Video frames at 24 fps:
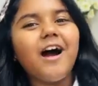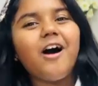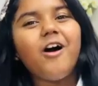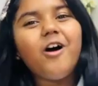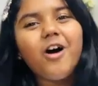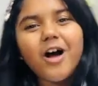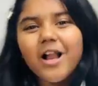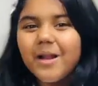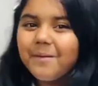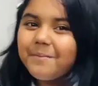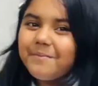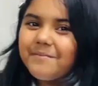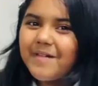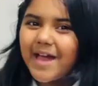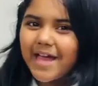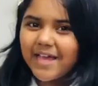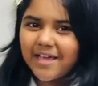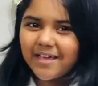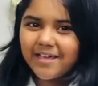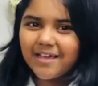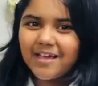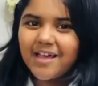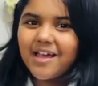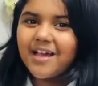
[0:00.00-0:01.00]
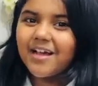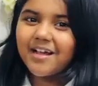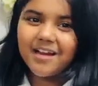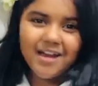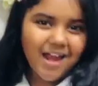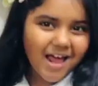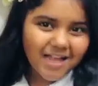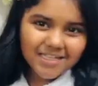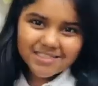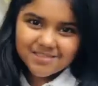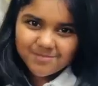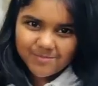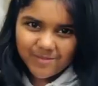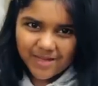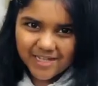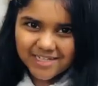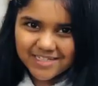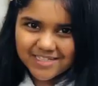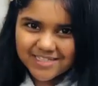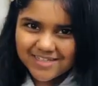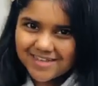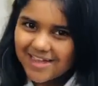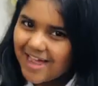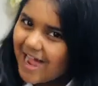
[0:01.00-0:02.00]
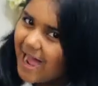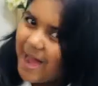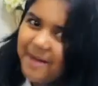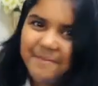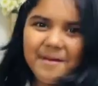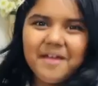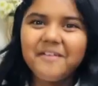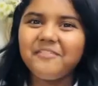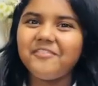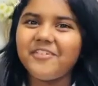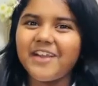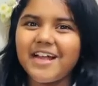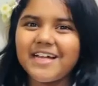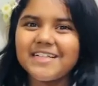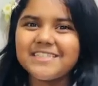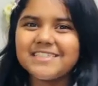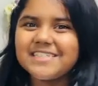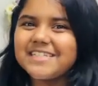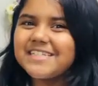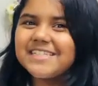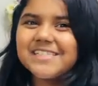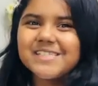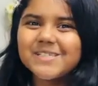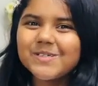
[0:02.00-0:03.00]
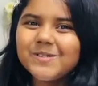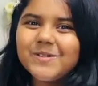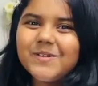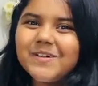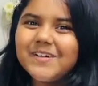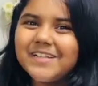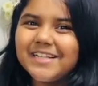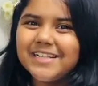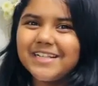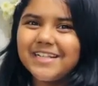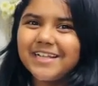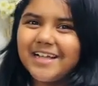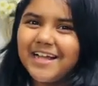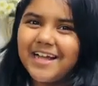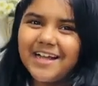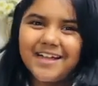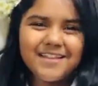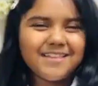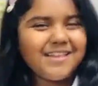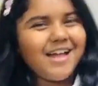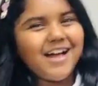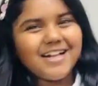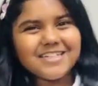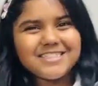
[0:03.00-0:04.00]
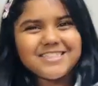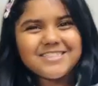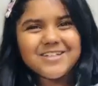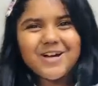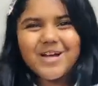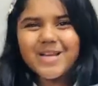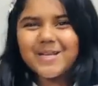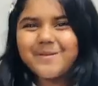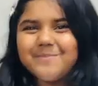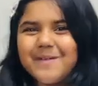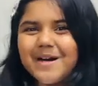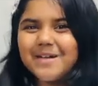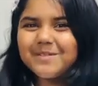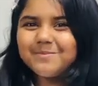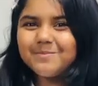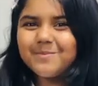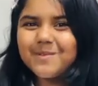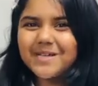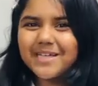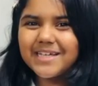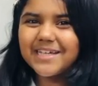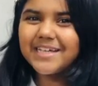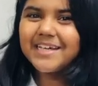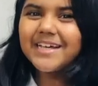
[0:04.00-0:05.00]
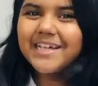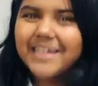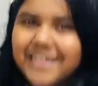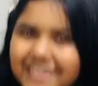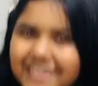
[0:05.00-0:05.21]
all my classmates are my friends in school. That's all about me.